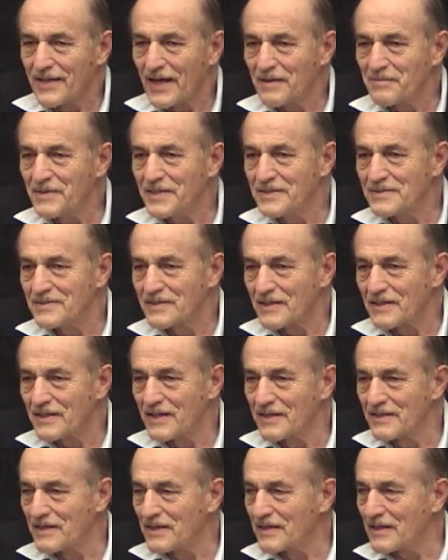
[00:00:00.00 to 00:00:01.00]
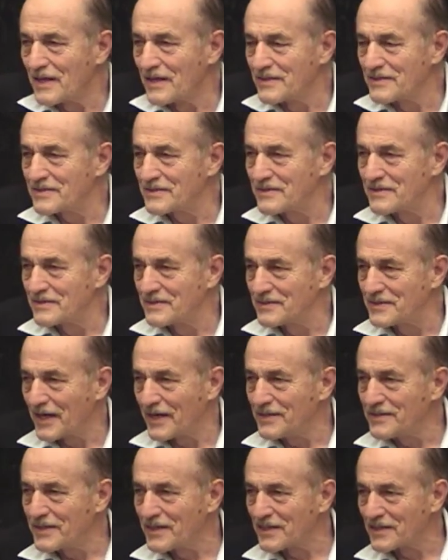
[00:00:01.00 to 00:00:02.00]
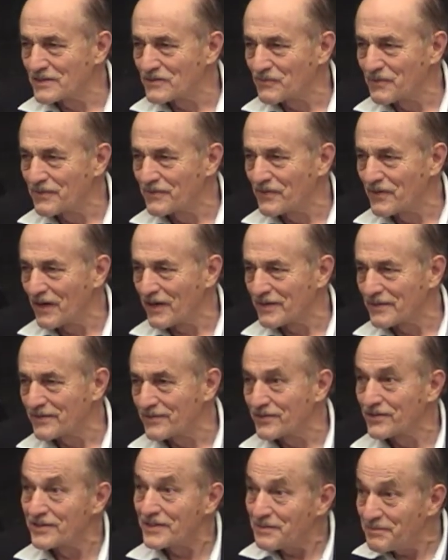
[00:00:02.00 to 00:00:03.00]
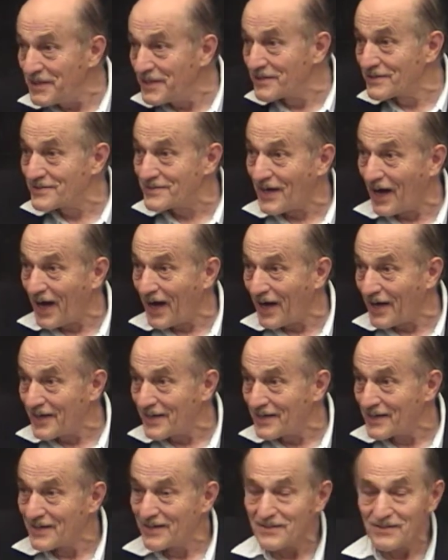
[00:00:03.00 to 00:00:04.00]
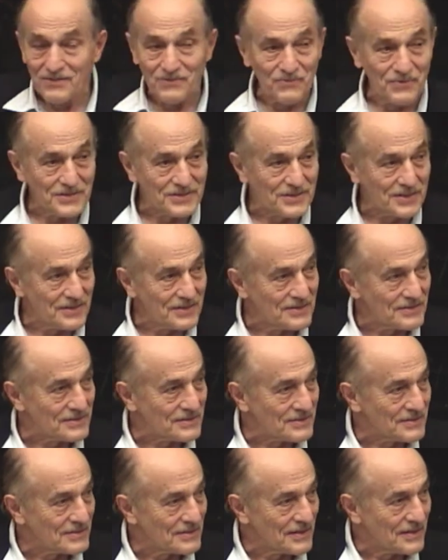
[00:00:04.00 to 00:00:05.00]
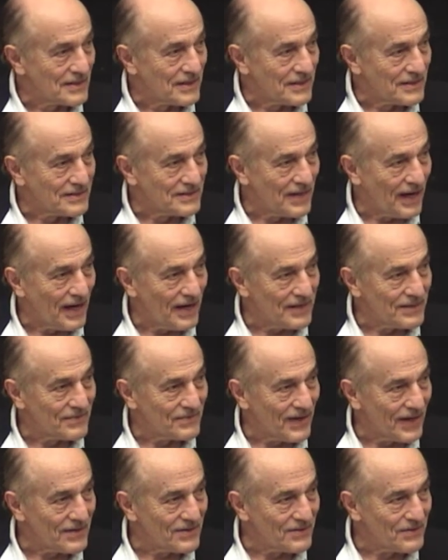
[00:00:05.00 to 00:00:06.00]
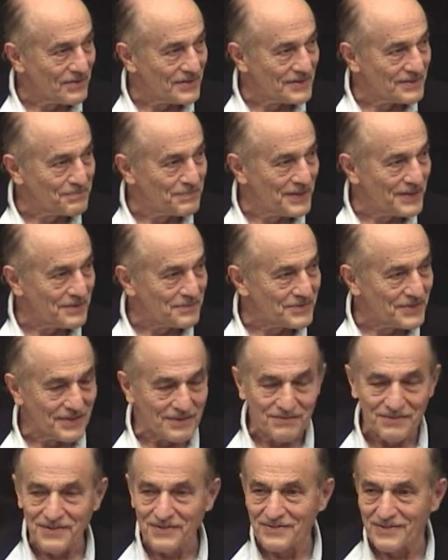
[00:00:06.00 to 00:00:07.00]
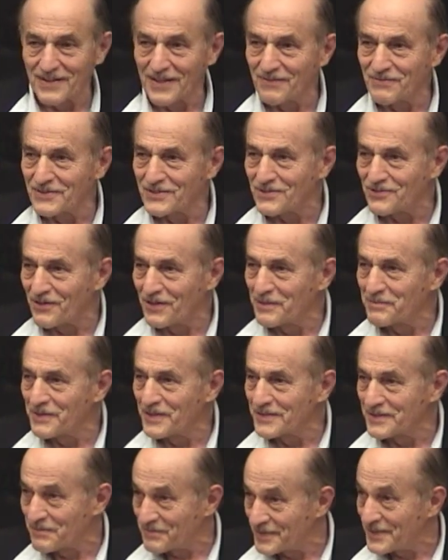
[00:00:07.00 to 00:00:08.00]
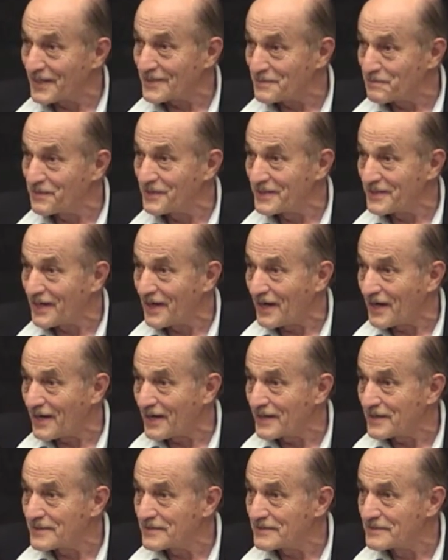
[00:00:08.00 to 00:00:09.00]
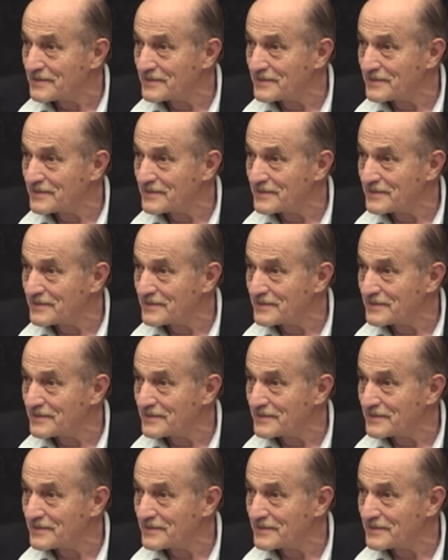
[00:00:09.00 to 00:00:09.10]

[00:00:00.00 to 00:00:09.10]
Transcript: and that means that in, in 10 years, we've gone 30 meters high, which is the height of, I don't know, in Binghamton, of an 11-story building, but that's pretty high.